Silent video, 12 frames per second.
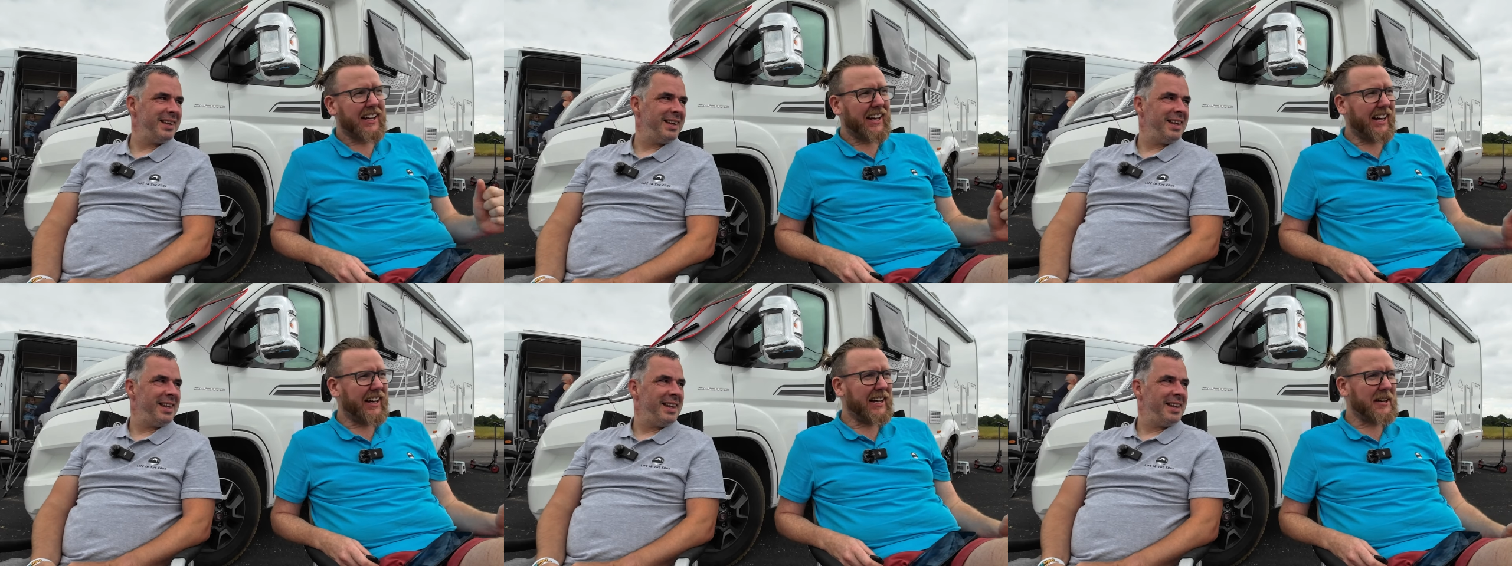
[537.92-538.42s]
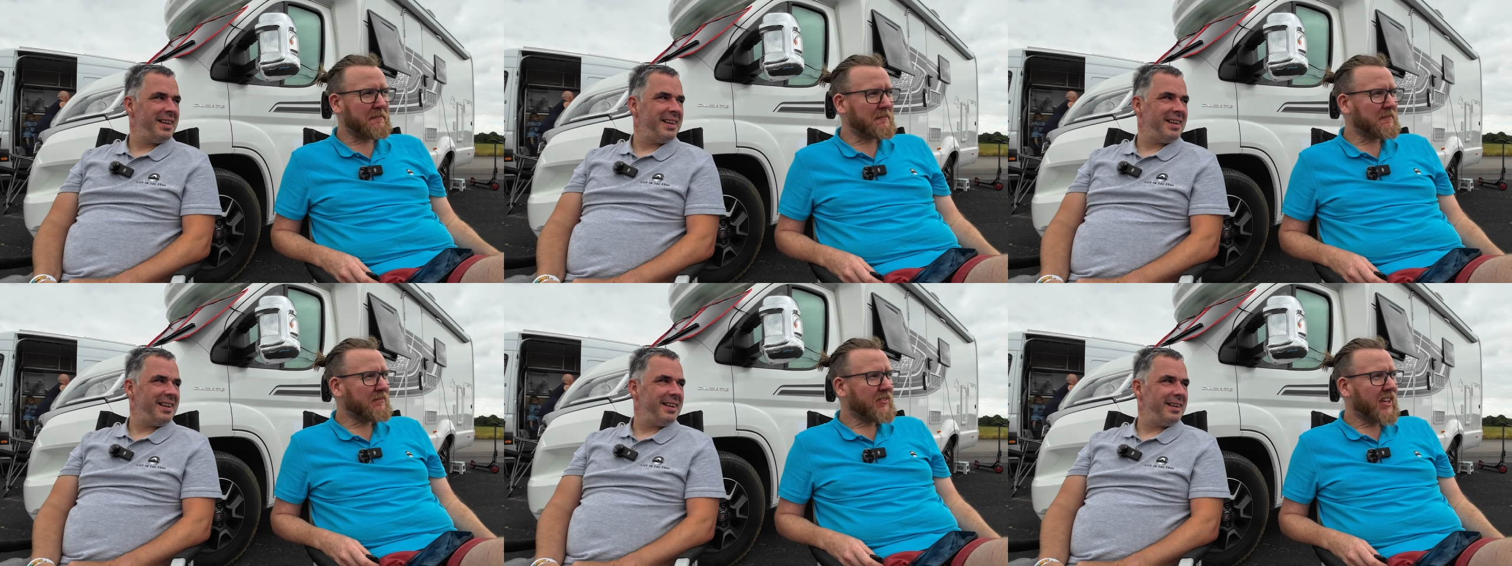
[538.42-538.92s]

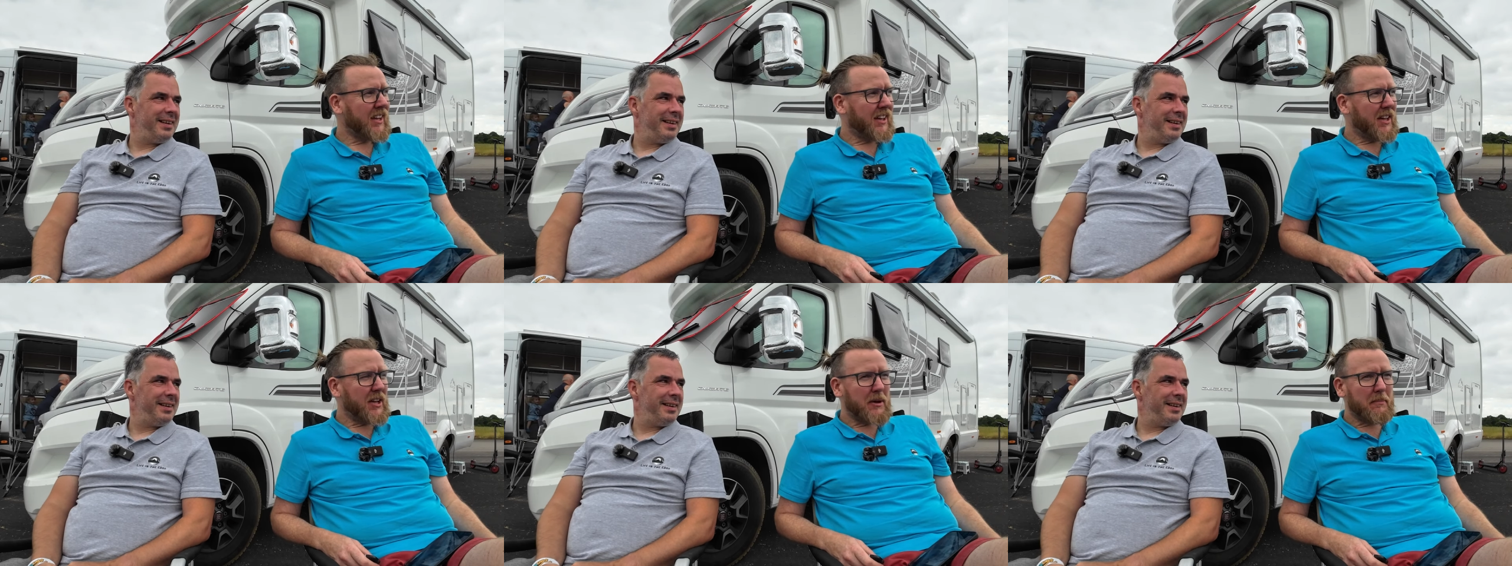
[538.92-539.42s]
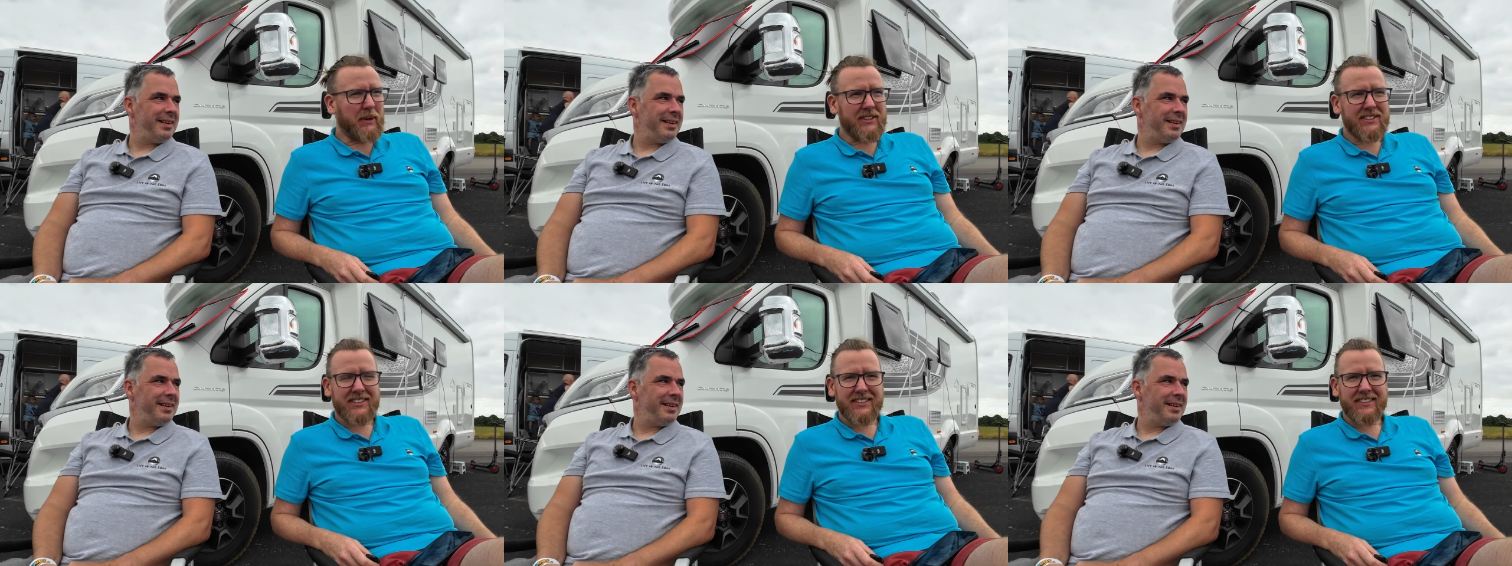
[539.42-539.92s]
Speaker 1: Um,
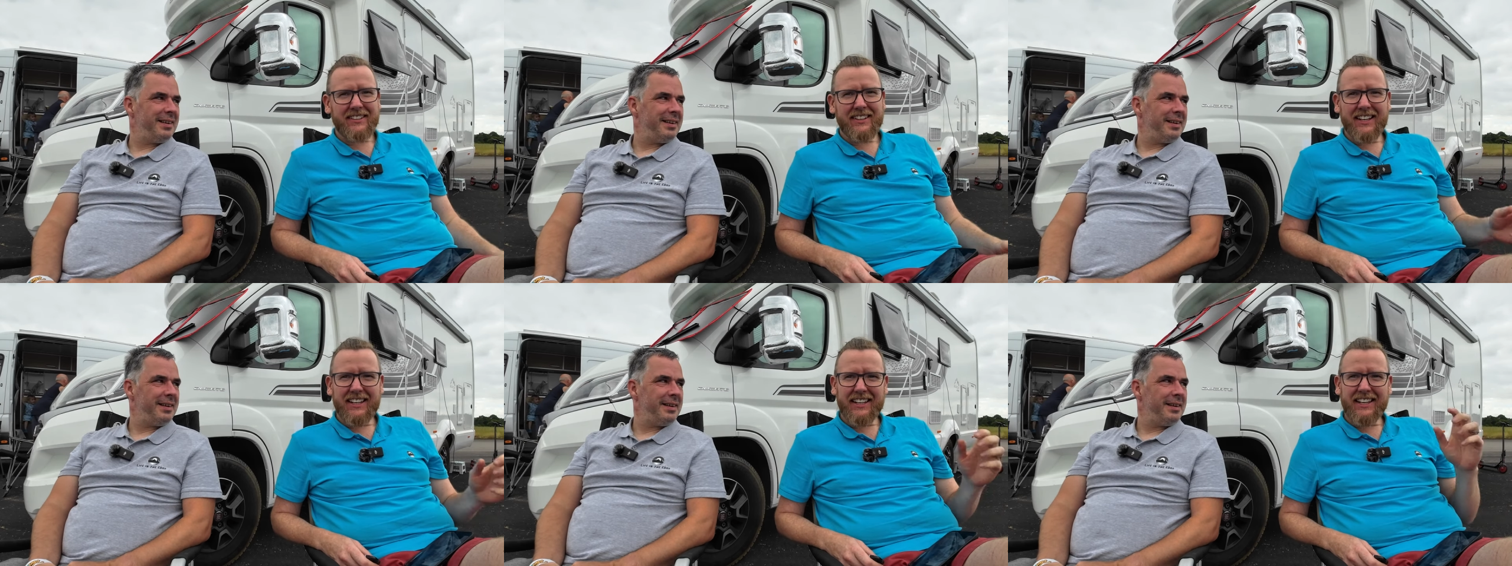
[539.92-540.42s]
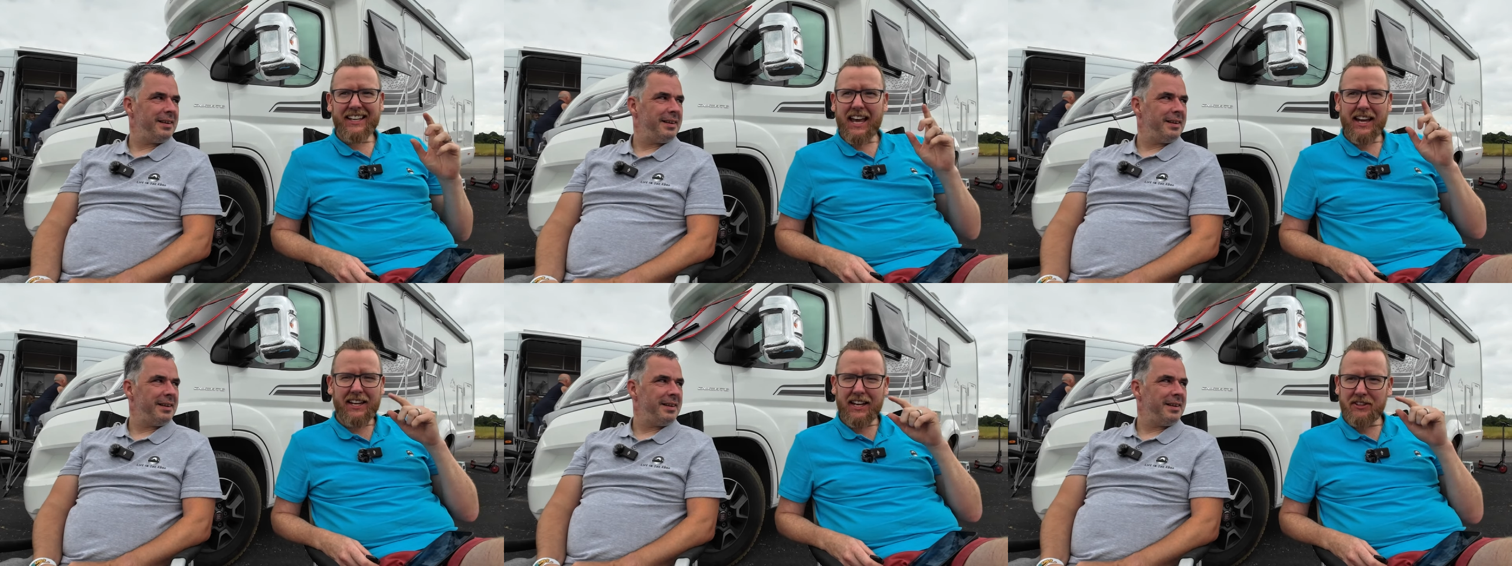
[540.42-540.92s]
but yeah,
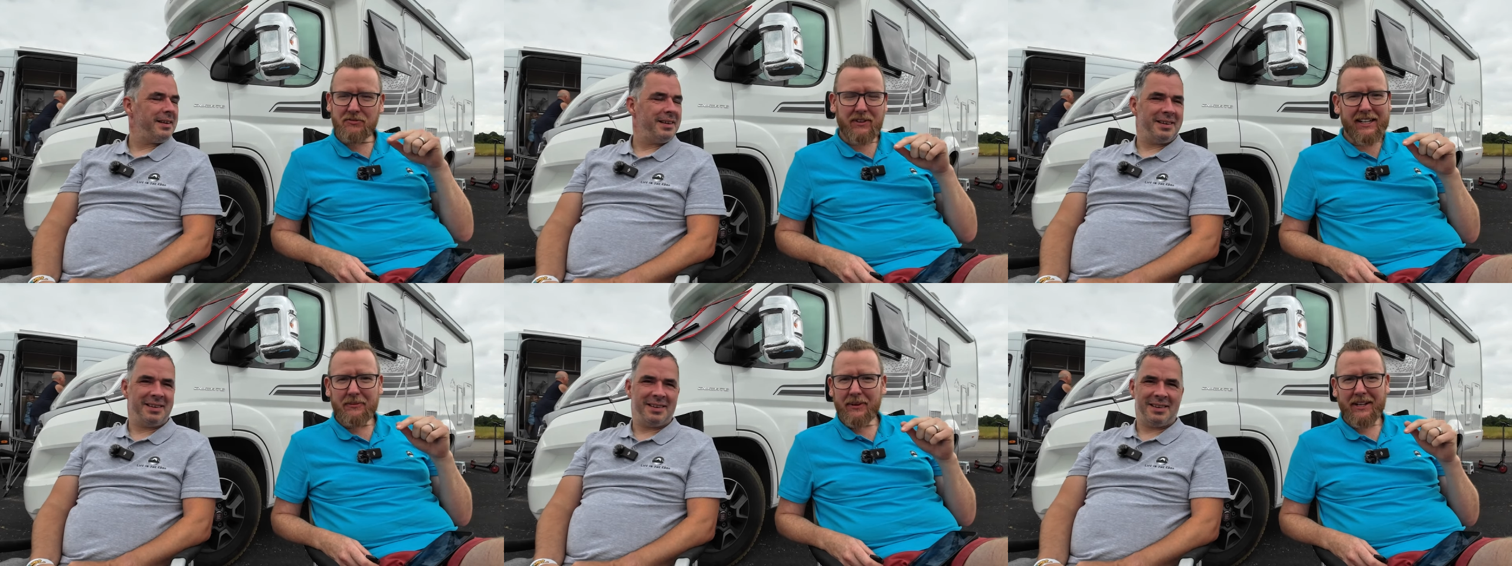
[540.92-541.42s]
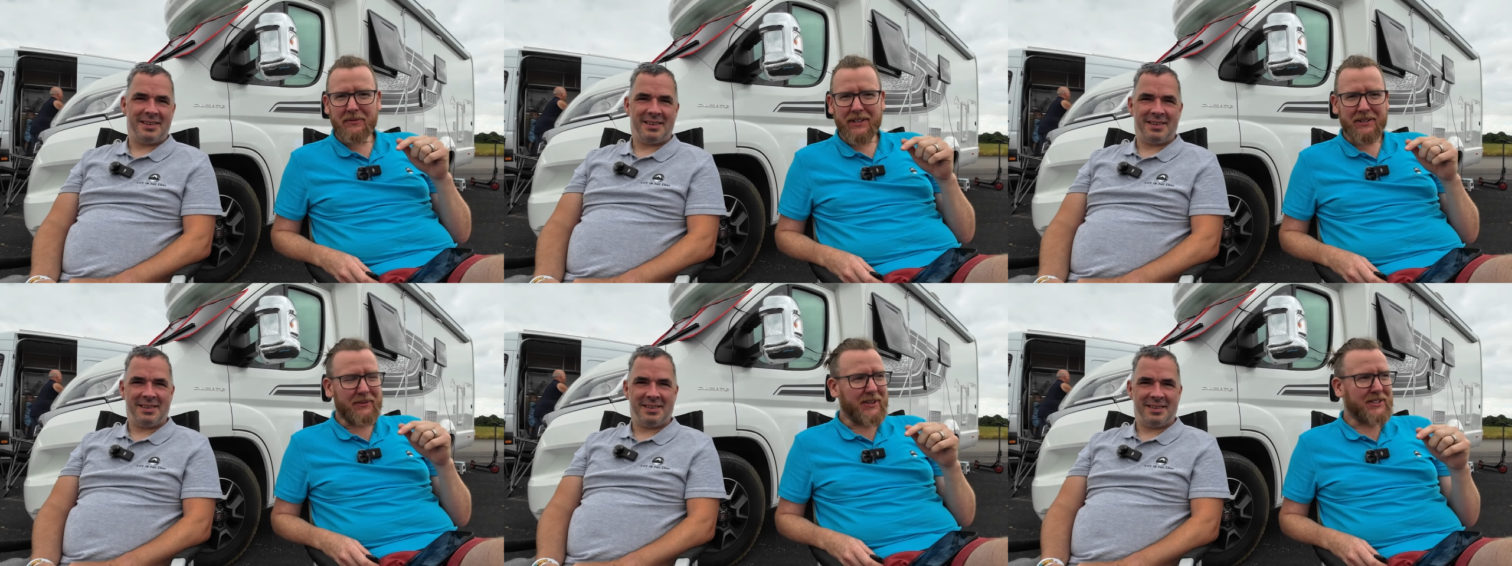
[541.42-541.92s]
it's really weird when
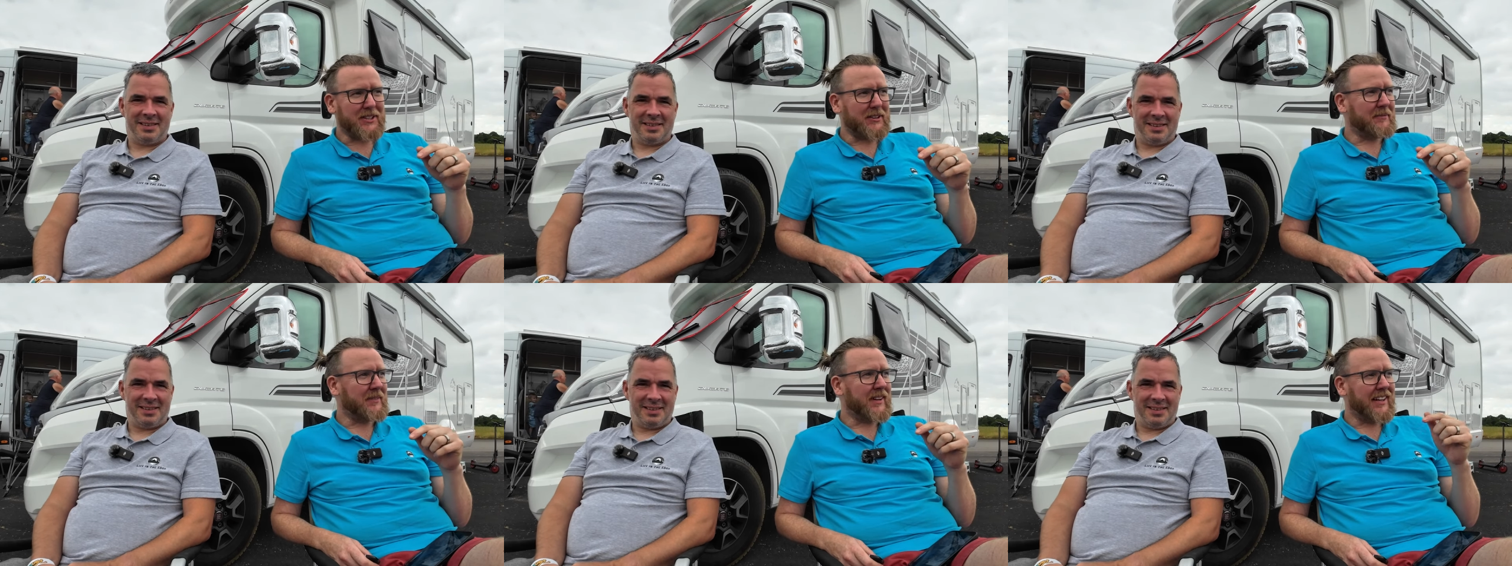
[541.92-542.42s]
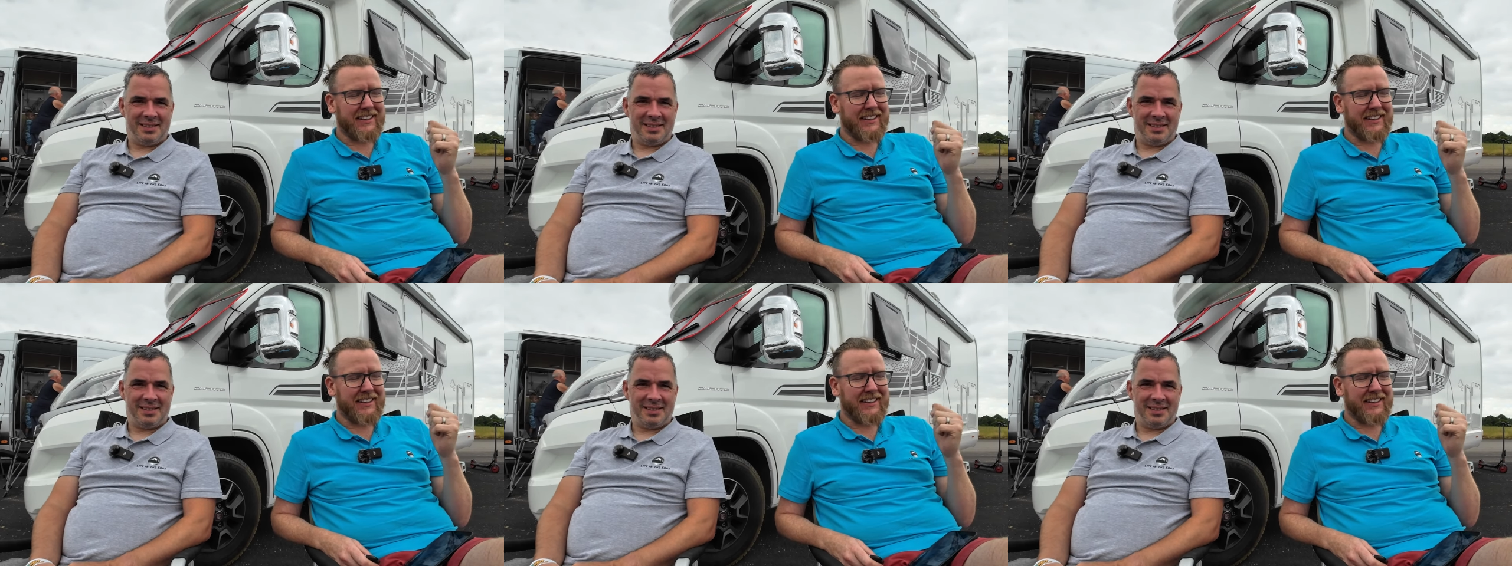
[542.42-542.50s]
you watch them. I